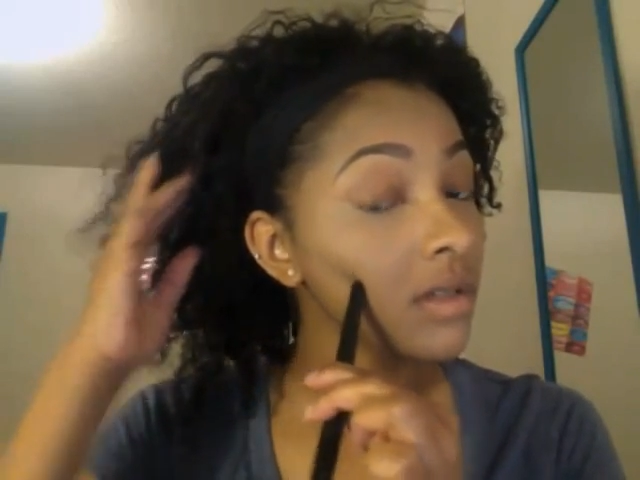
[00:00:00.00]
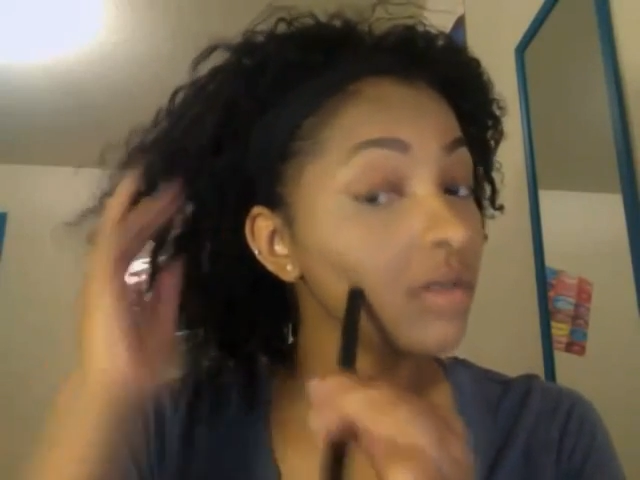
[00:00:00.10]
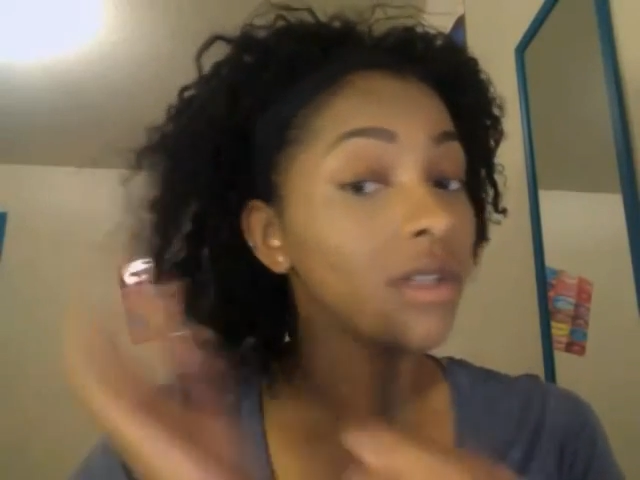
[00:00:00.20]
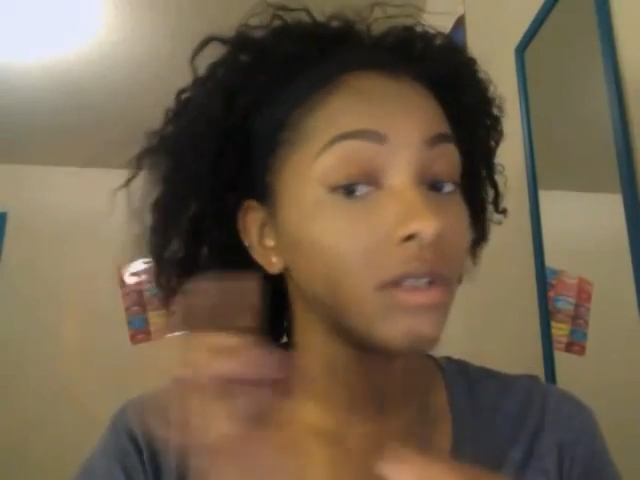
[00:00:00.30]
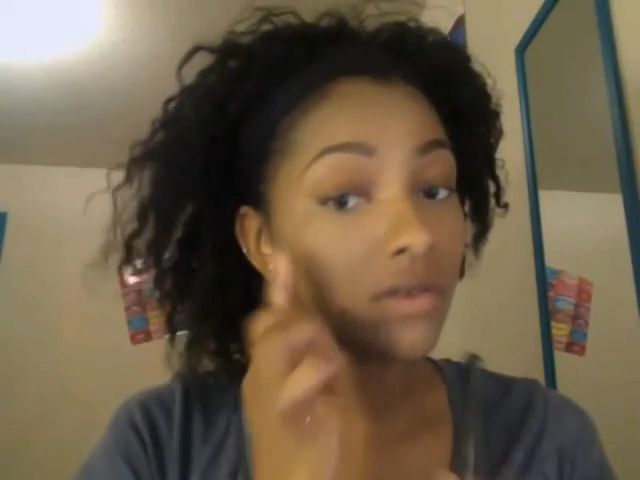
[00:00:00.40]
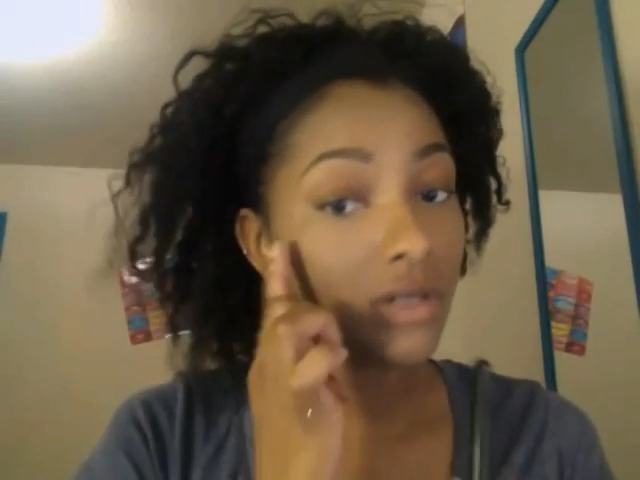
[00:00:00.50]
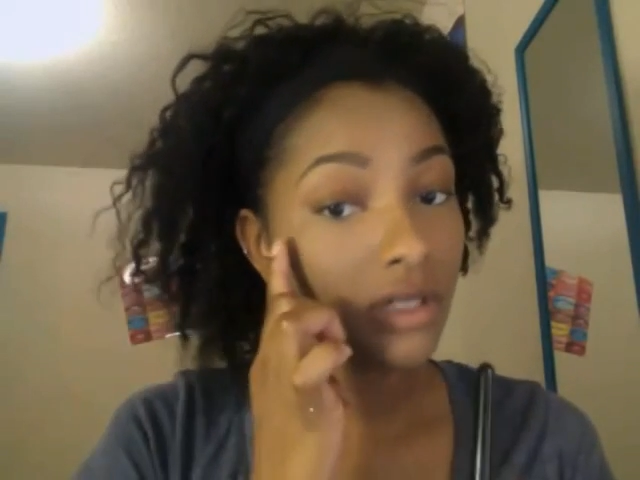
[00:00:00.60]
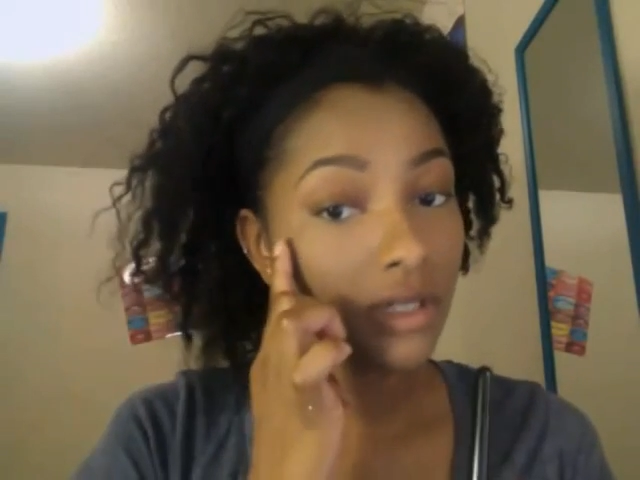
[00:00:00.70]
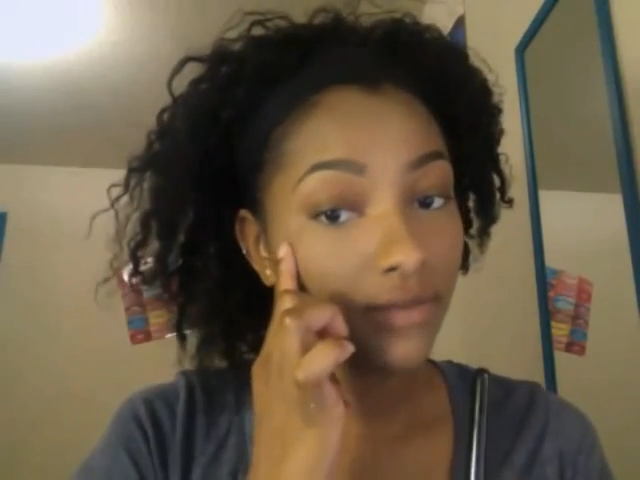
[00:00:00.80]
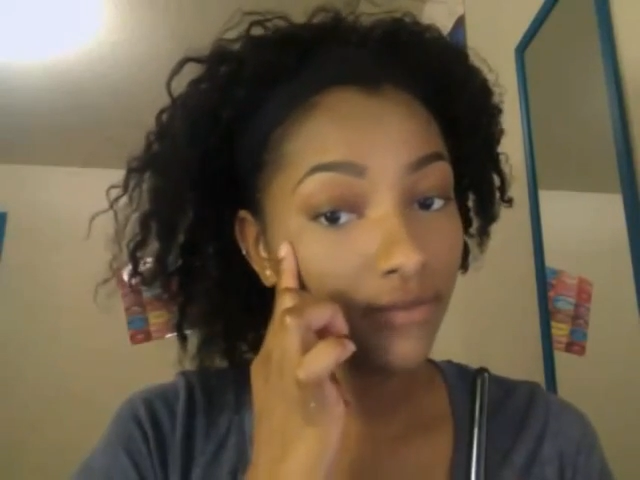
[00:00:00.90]
You can
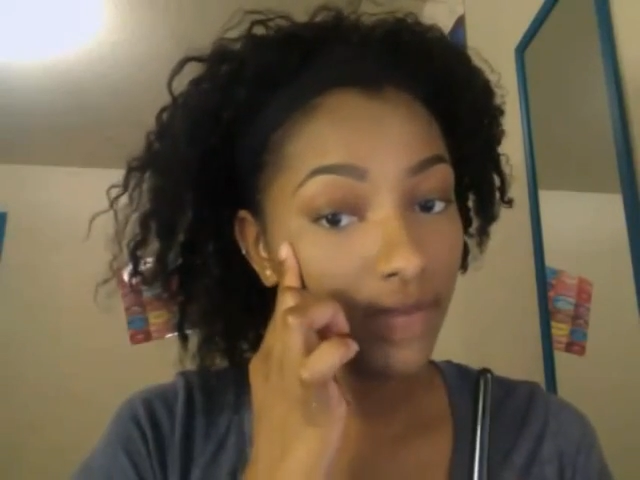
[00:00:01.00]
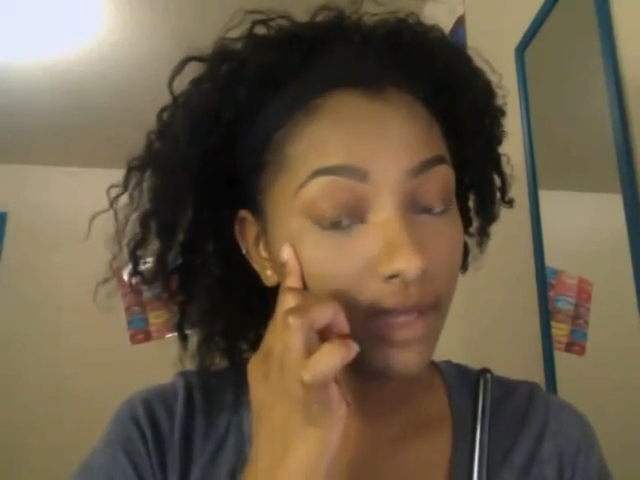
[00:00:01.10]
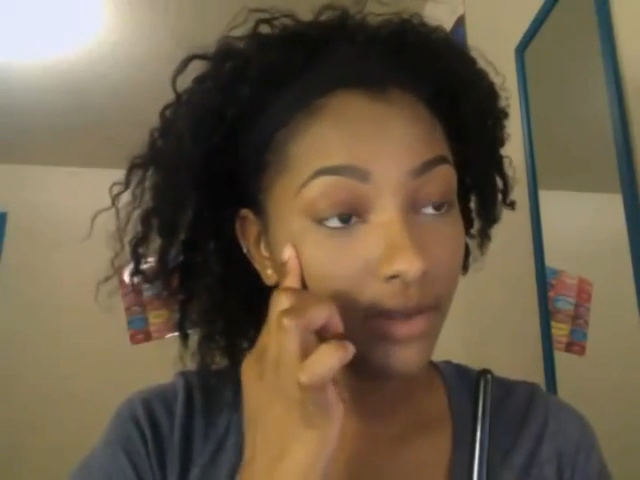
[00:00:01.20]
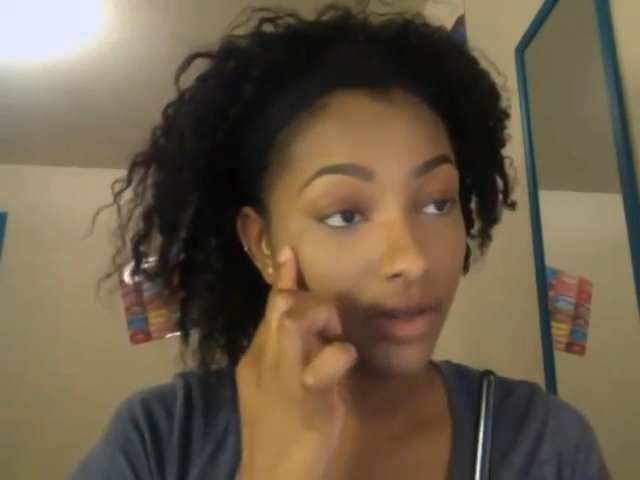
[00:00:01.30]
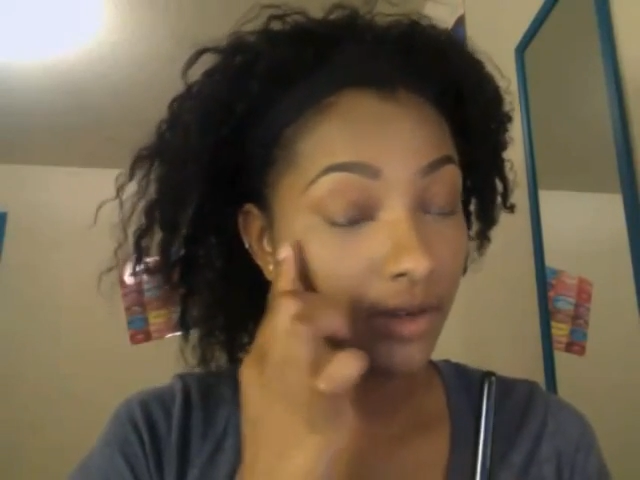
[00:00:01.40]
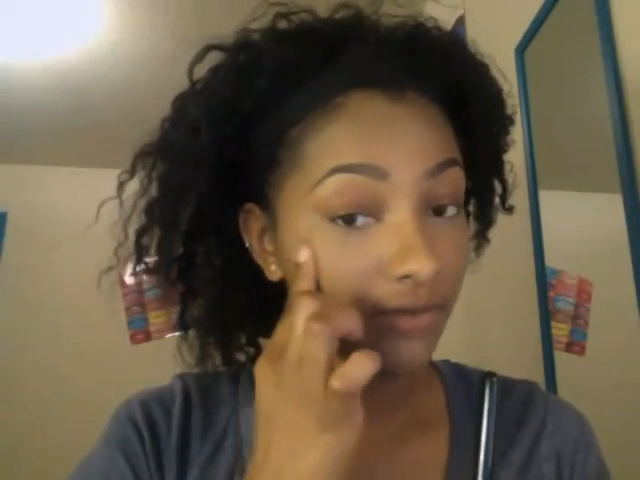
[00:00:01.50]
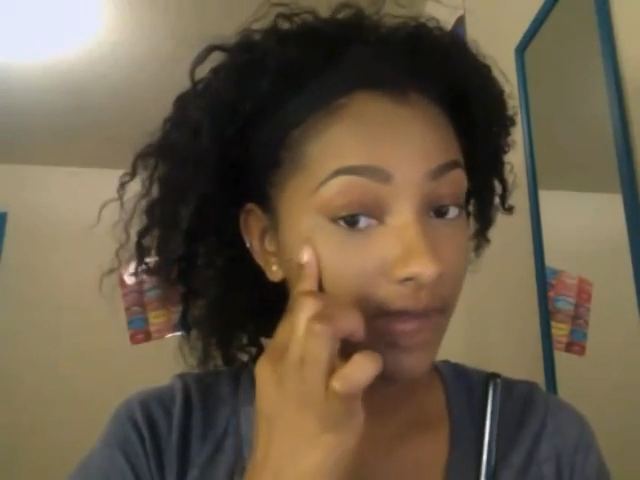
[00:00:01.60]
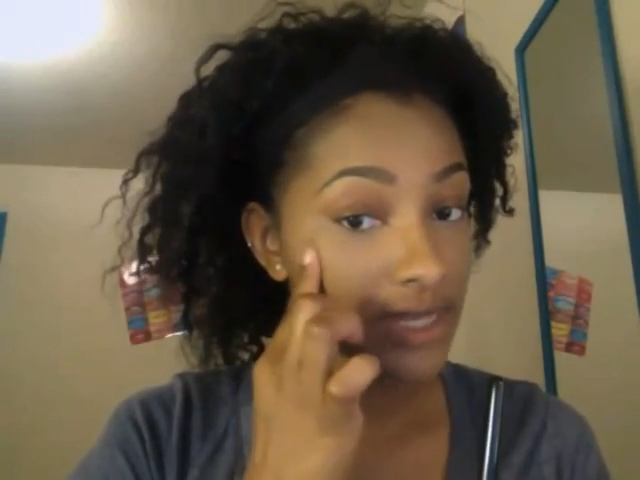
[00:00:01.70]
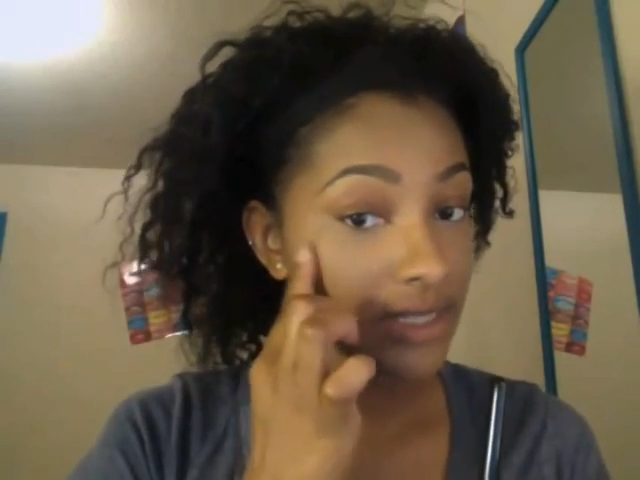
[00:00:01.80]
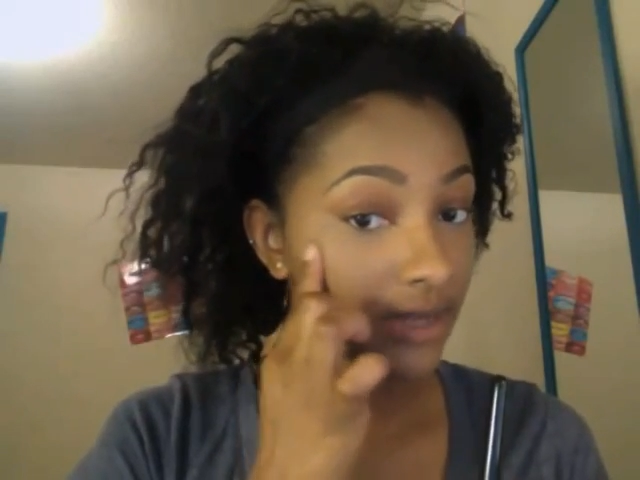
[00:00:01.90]
usually feel your face